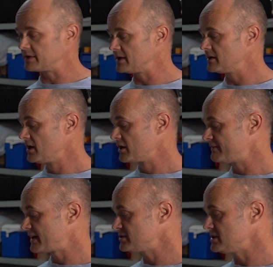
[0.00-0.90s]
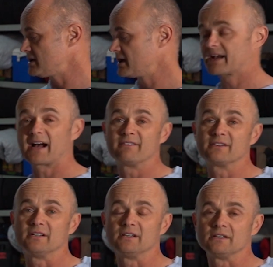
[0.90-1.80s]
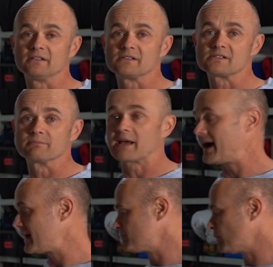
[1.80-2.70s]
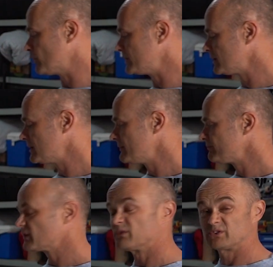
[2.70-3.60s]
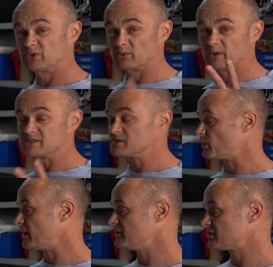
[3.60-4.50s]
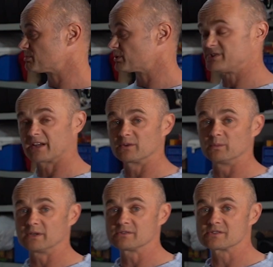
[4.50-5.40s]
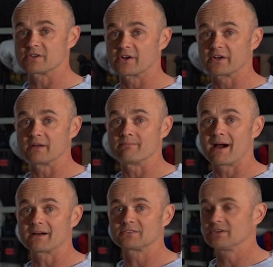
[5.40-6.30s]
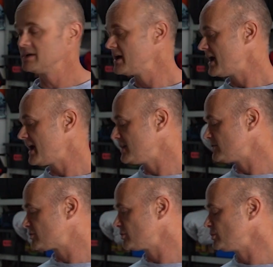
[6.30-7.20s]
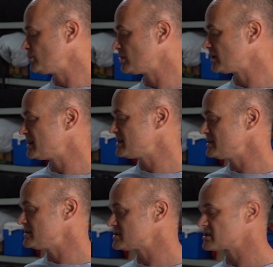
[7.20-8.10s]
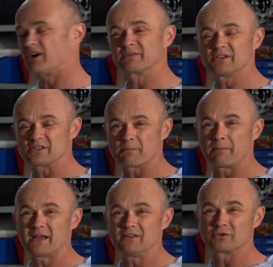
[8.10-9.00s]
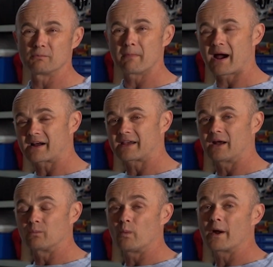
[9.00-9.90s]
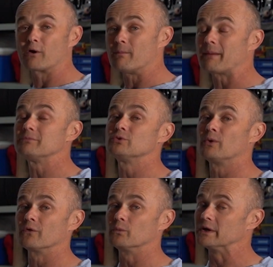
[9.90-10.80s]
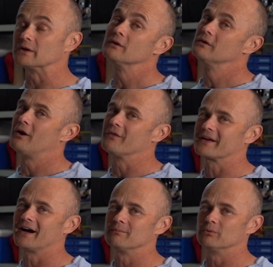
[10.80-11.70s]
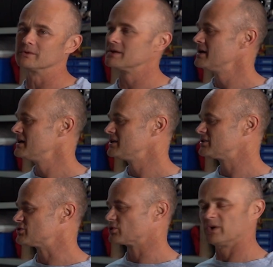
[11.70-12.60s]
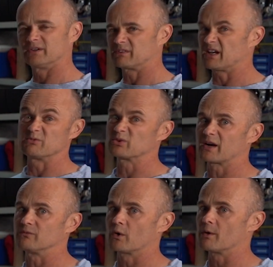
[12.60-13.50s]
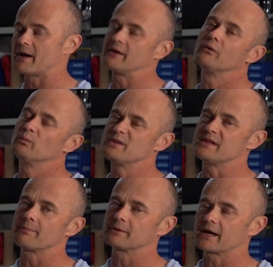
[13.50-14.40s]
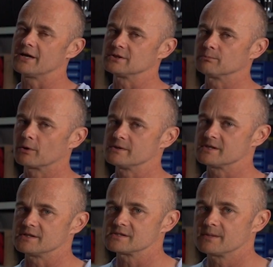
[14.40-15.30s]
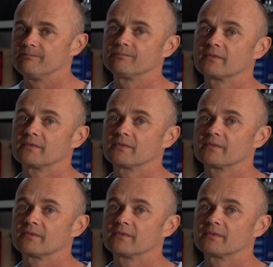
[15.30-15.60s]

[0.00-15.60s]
here. I've actually covered it in some cardboard for 2 reasons. 1, to protect the wheels so they don't get marked. And 2, is I'm going to use a pen to mark out where I'm up to on the wheel on the cardboard to try and keep track of where I'm at with the application process.